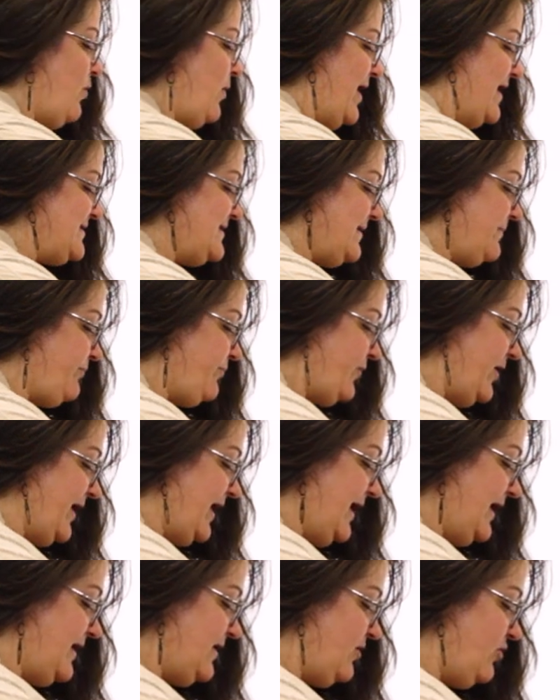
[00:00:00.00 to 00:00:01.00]
As I'm
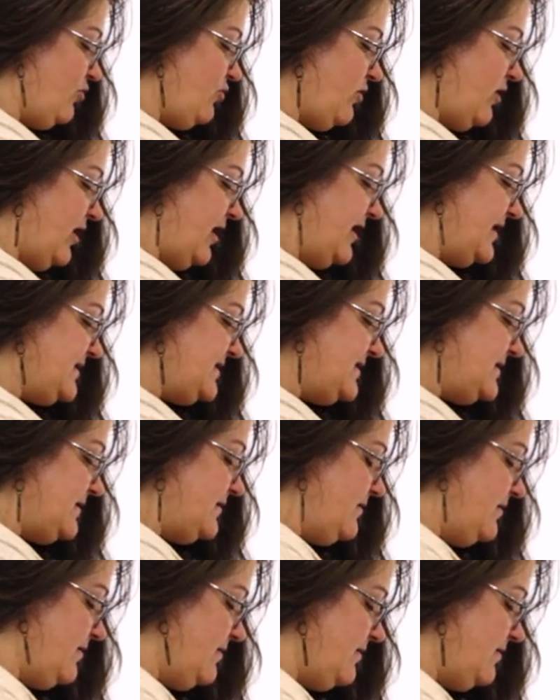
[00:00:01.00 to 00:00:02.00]
bringing it across,
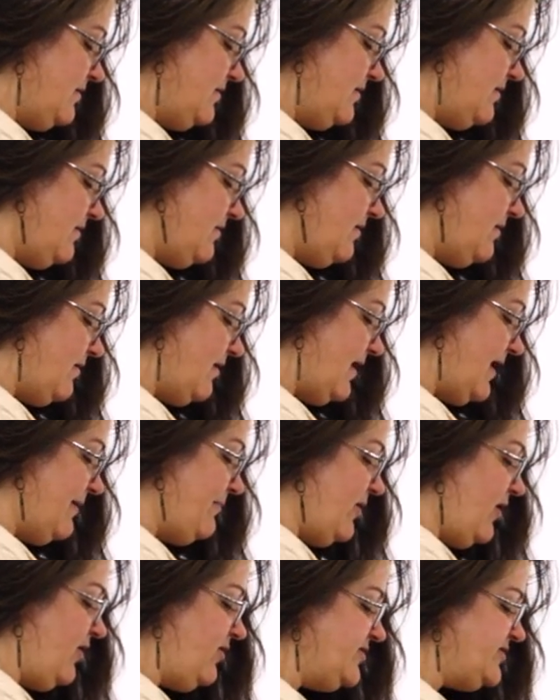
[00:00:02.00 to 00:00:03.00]

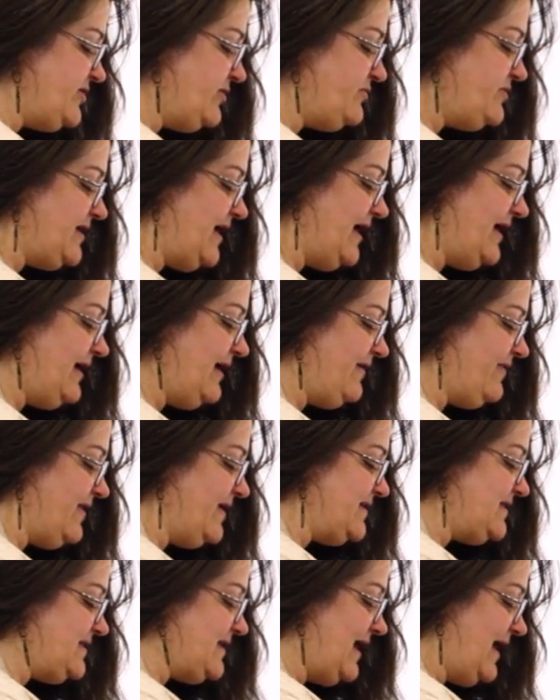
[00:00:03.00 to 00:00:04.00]
I'm also taking this